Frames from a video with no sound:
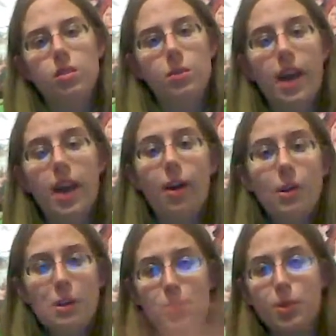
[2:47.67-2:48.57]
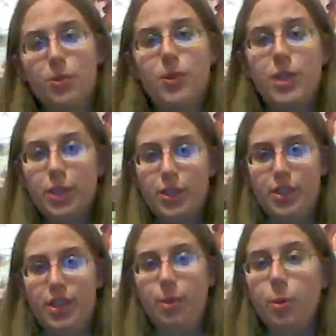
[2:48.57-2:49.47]
Yeah, all the special features
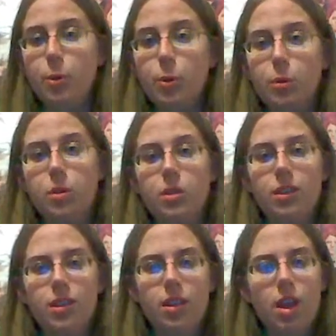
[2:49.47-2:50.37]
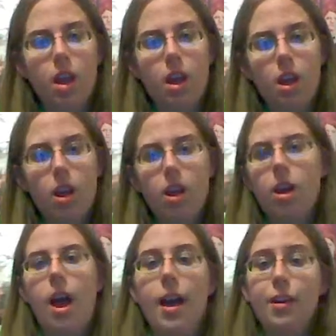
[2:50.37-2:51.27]
sound cool.
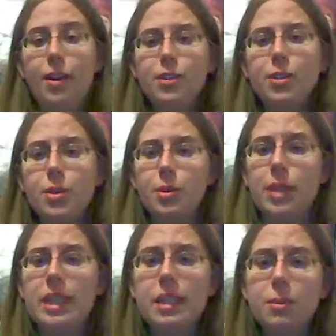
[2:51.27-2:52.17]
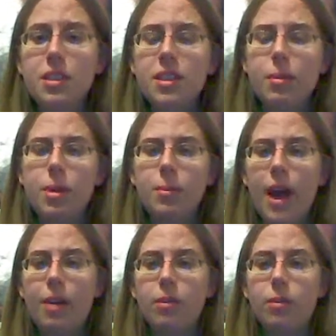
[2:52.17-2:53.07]
And also, Eclipse is coming
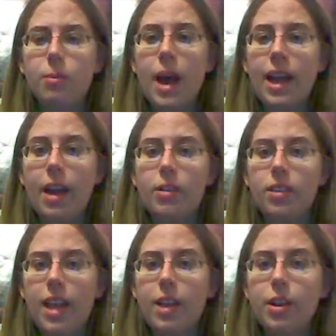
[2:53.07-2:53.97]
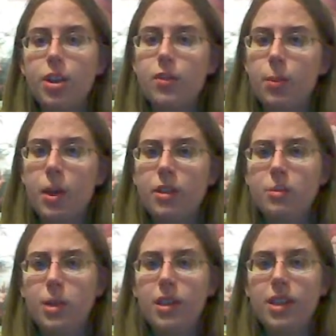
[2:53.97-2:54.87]
about back out in theaters for Bella's
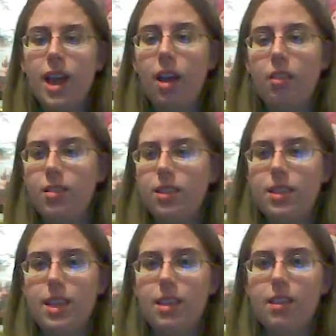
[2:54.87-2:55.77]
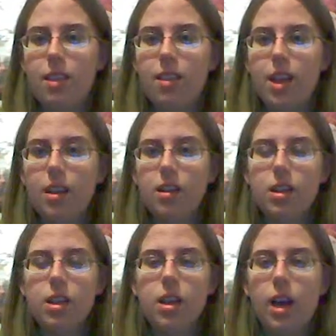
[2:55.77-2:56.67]
birthday on the 10th, I think.
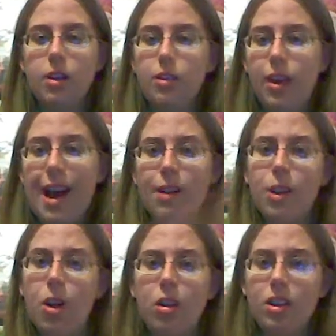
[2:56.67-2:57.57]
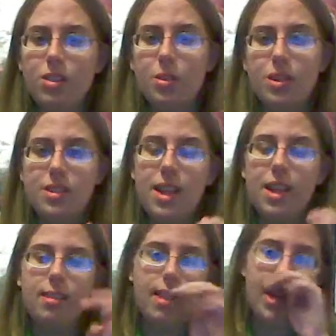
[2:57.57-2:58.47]
I don't know how long it's going to stay
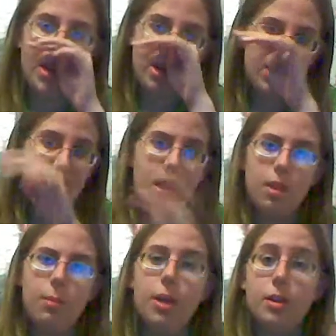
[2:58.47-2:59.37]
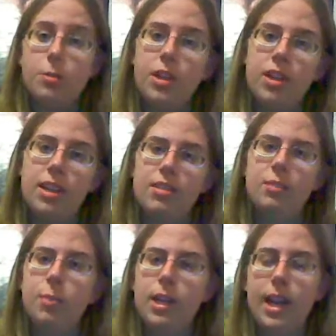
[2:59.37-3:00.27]
in theaters. Bella's birthday is
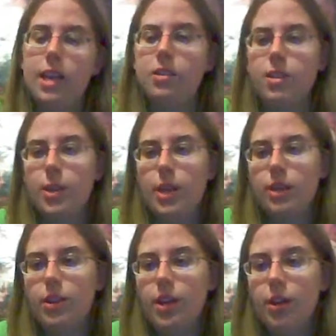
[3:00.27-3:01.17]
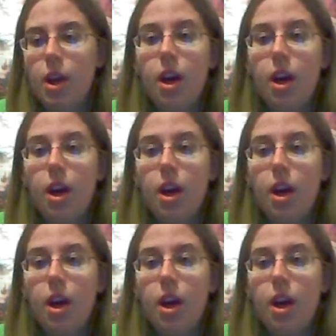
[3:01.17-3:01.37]
on Monday, so I don't know.